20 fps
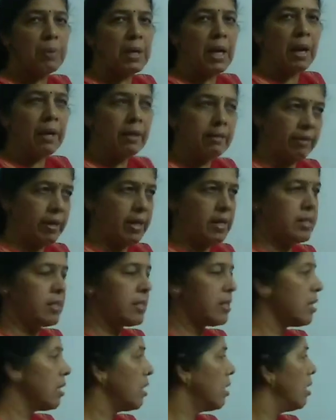to be at
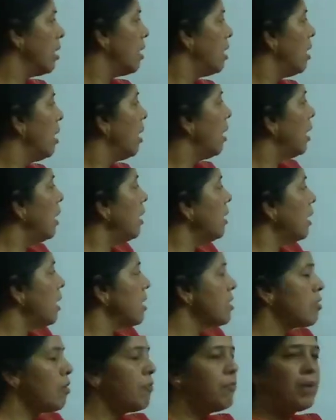rest. In
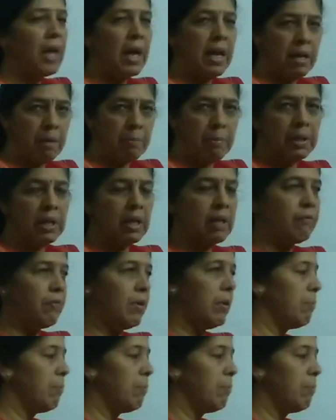case of dynamic